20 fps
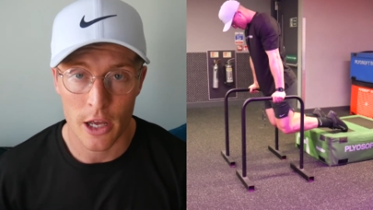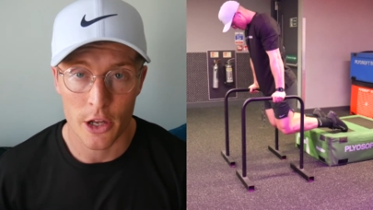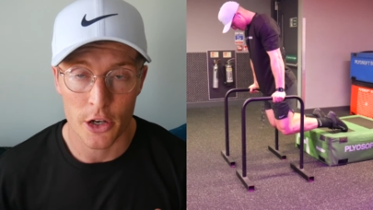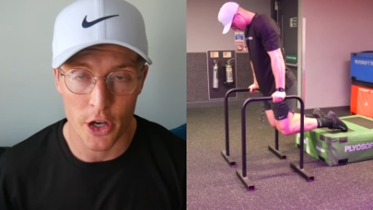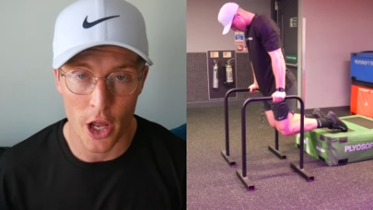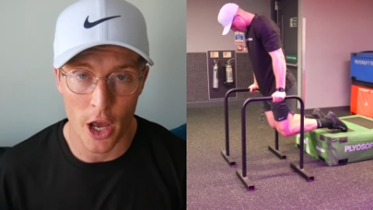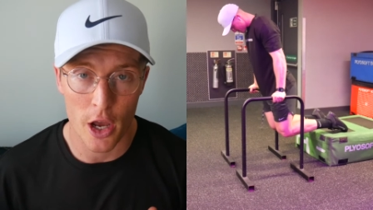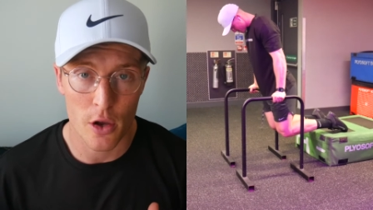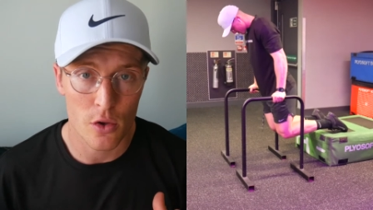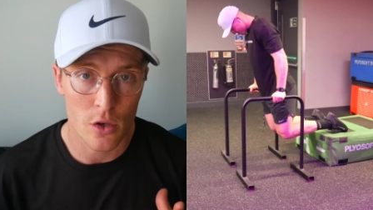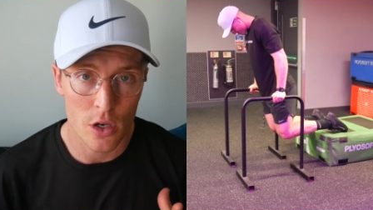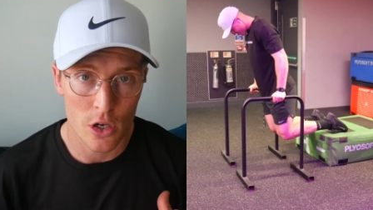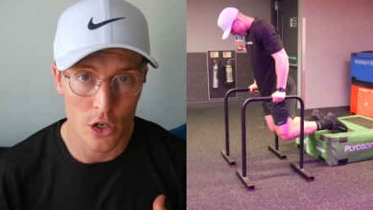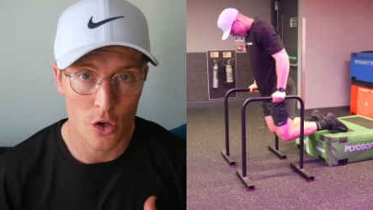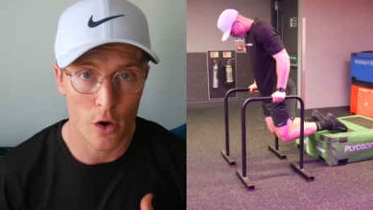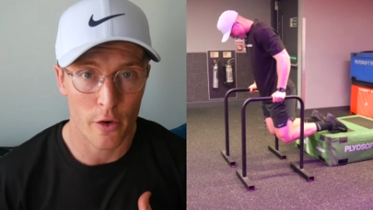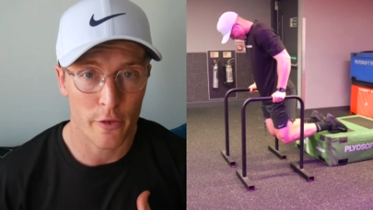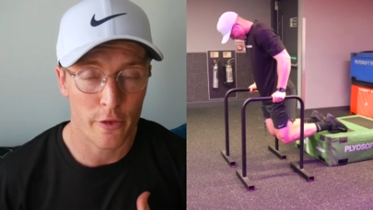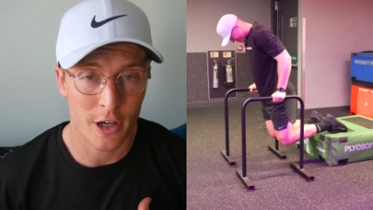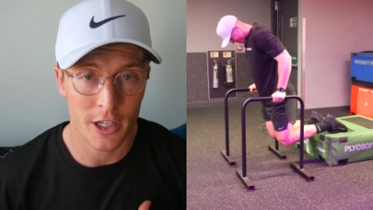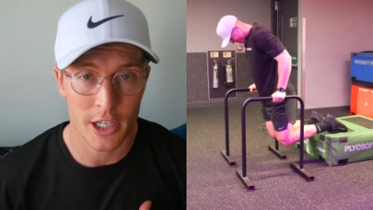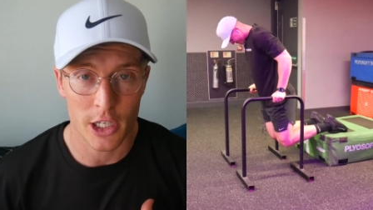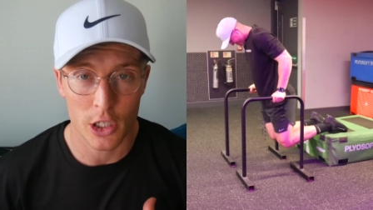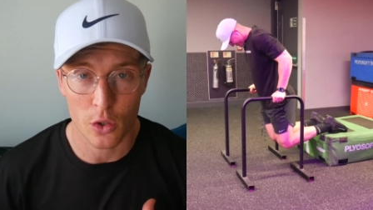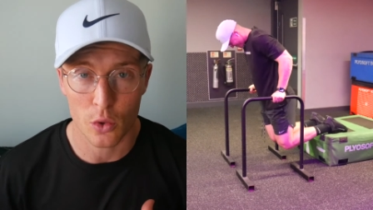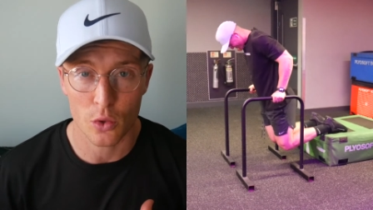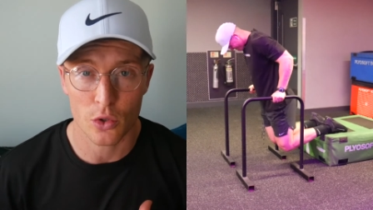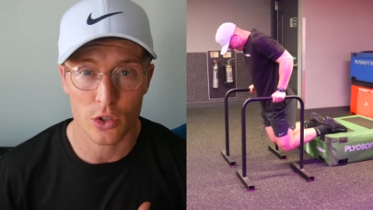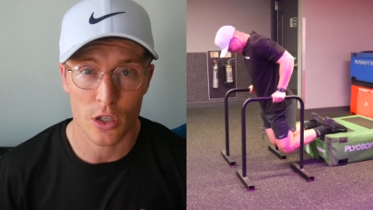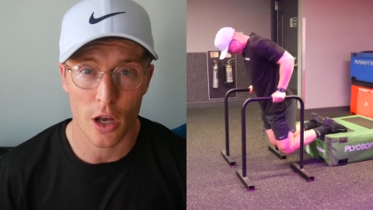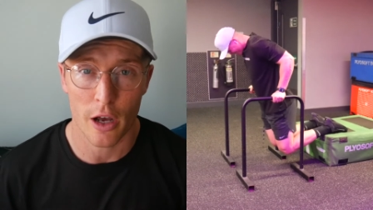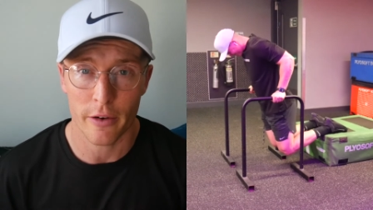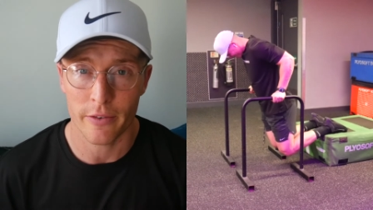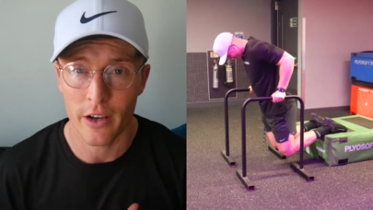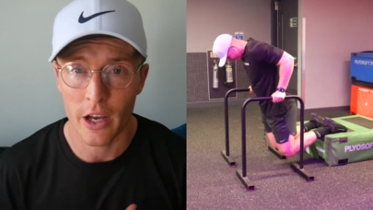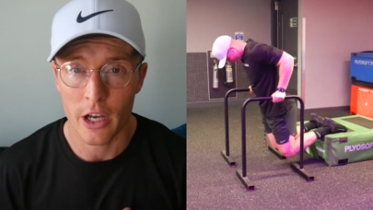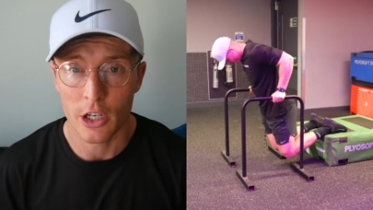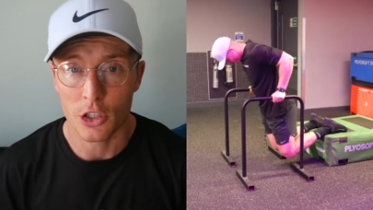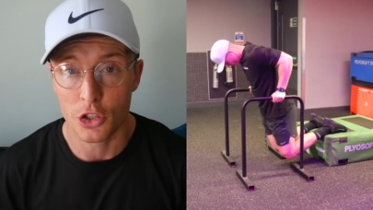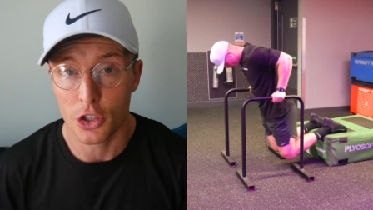no, not for any cool
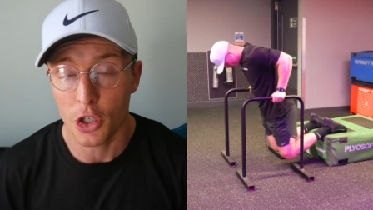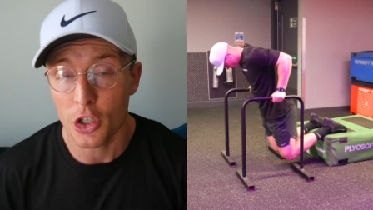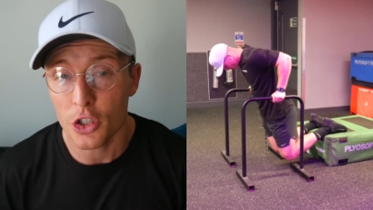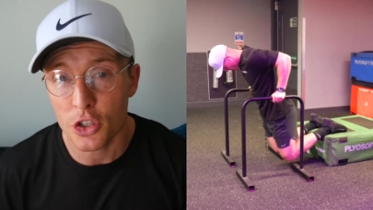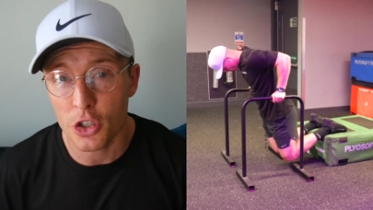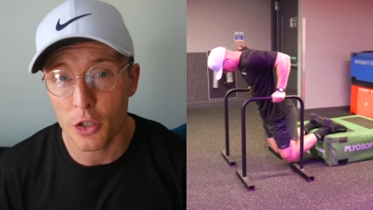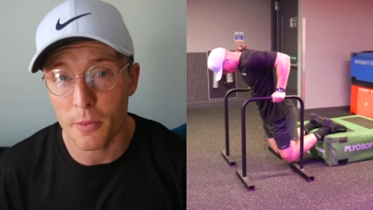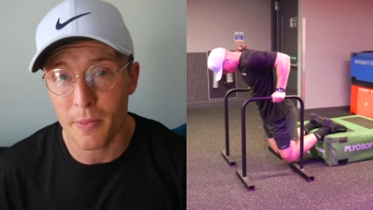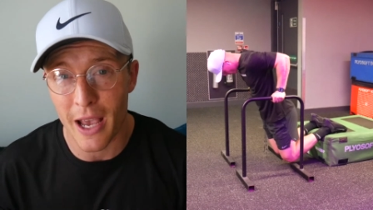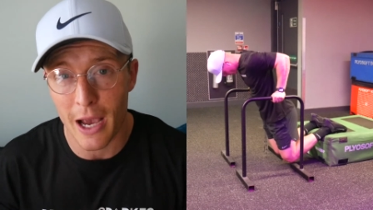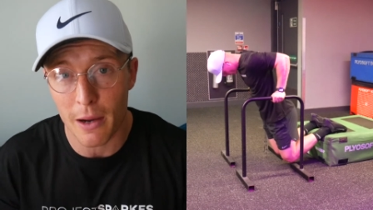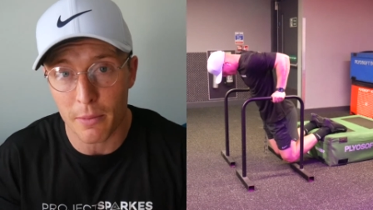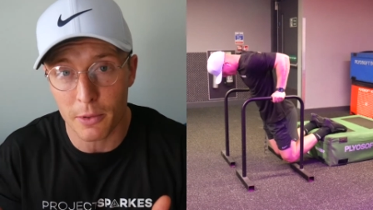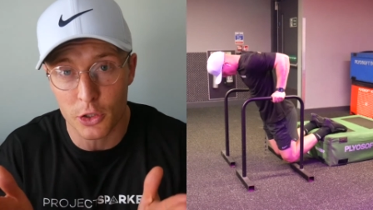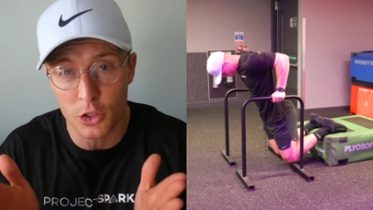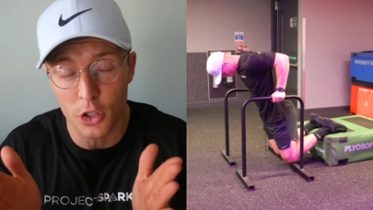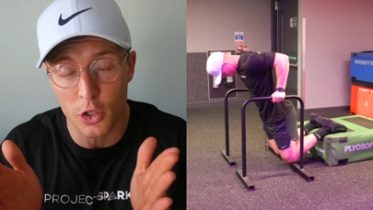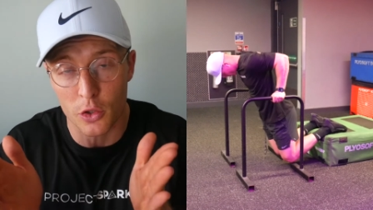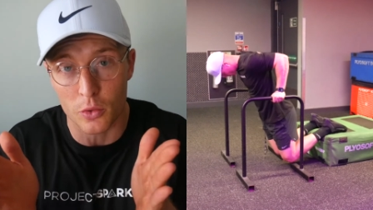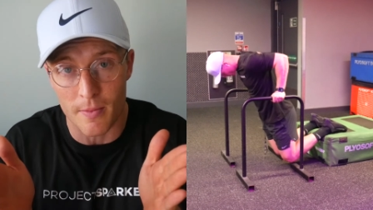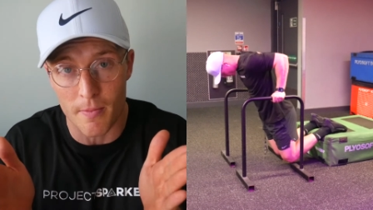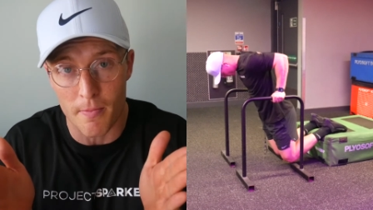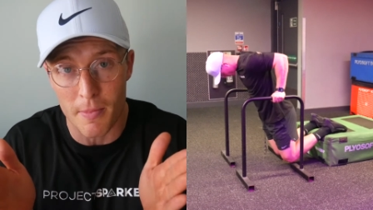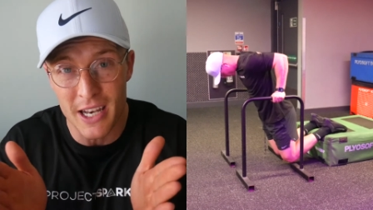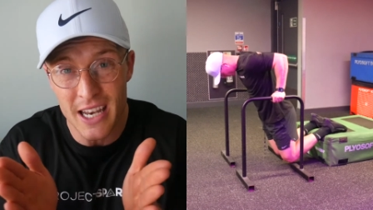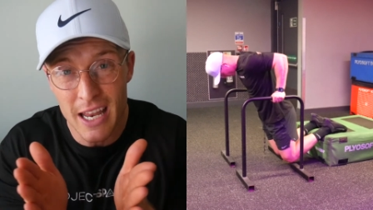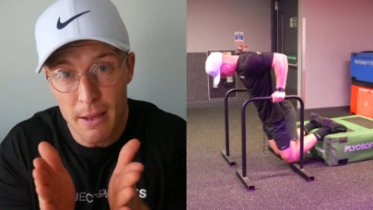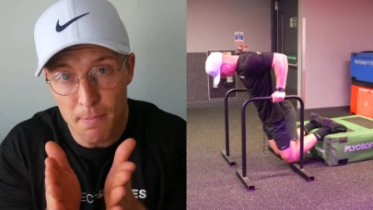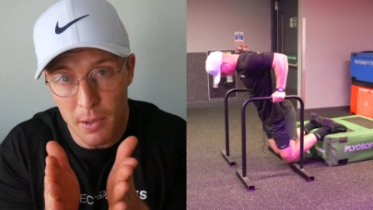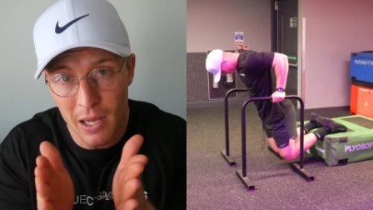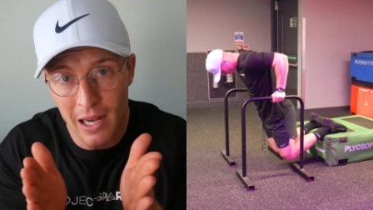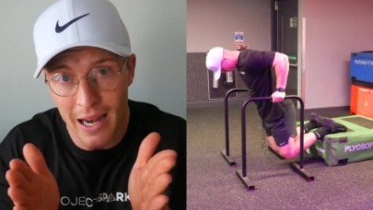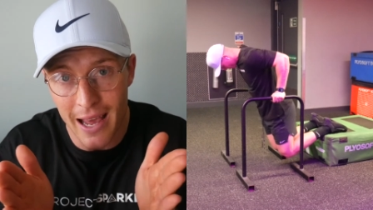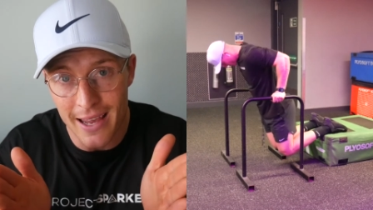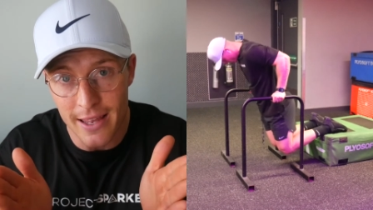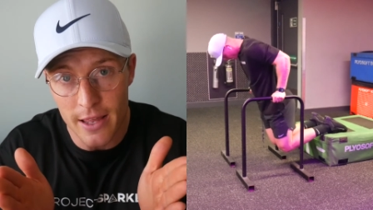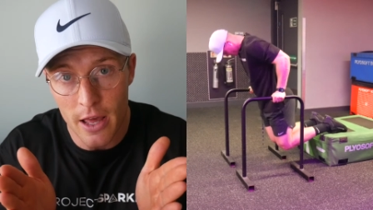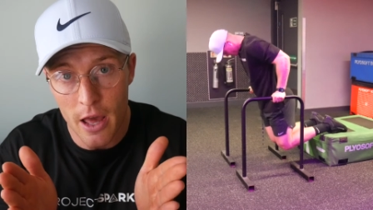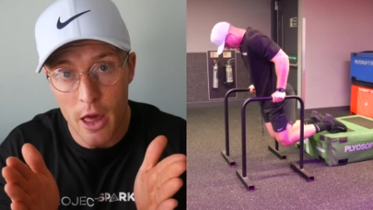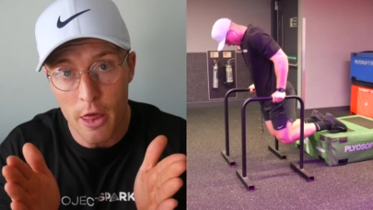stuff, just to be able to
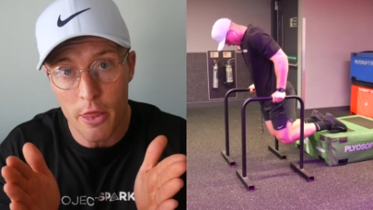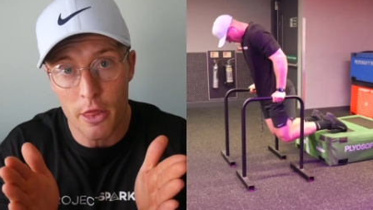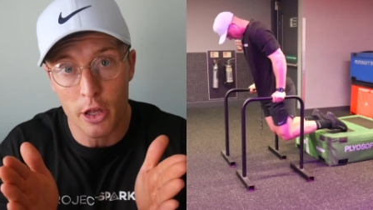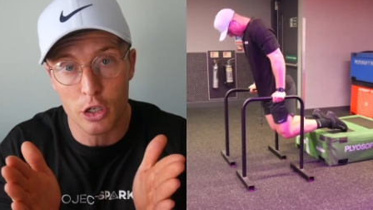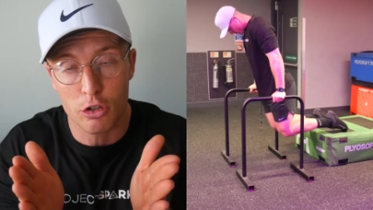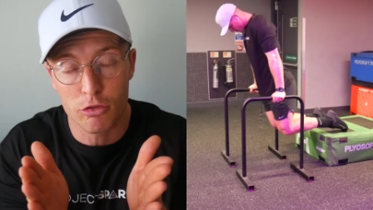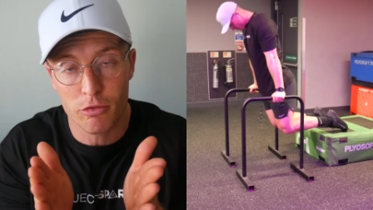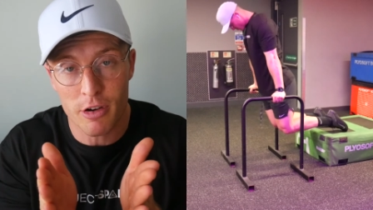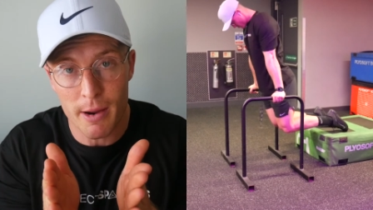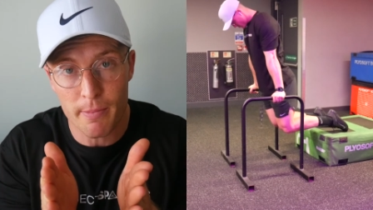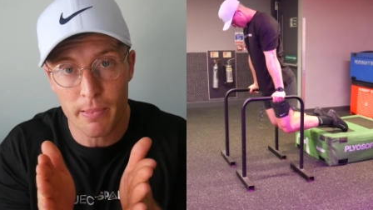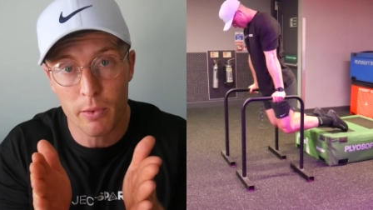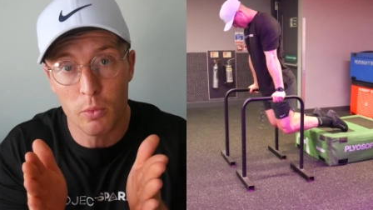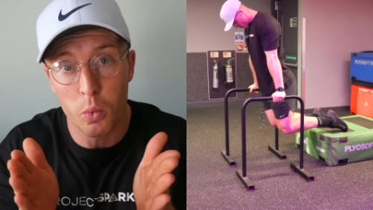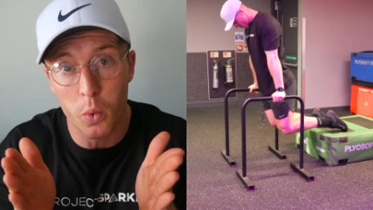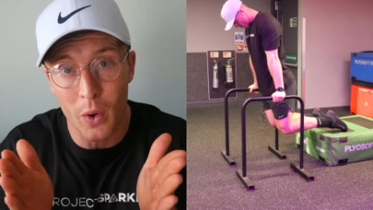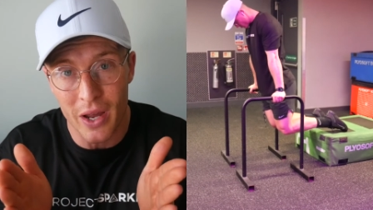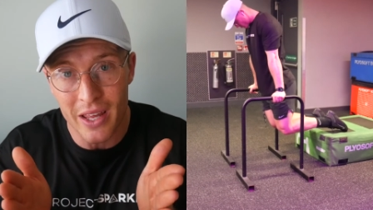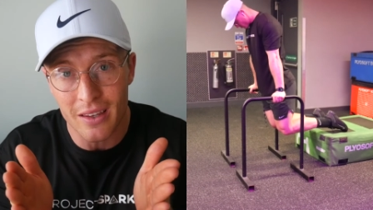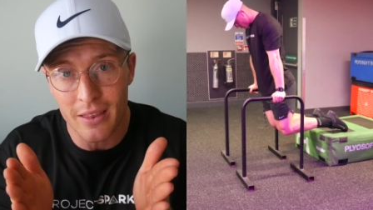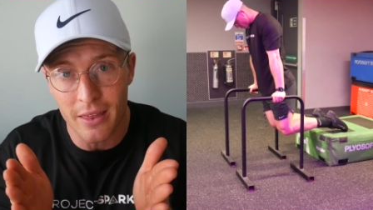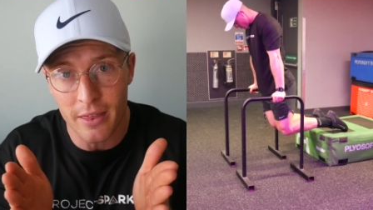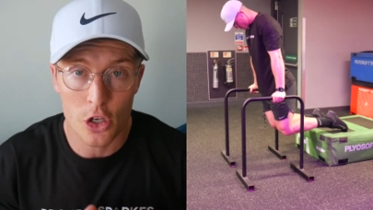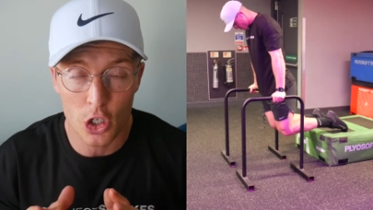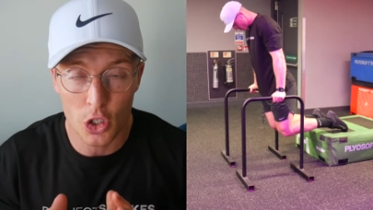manipulate the grip width.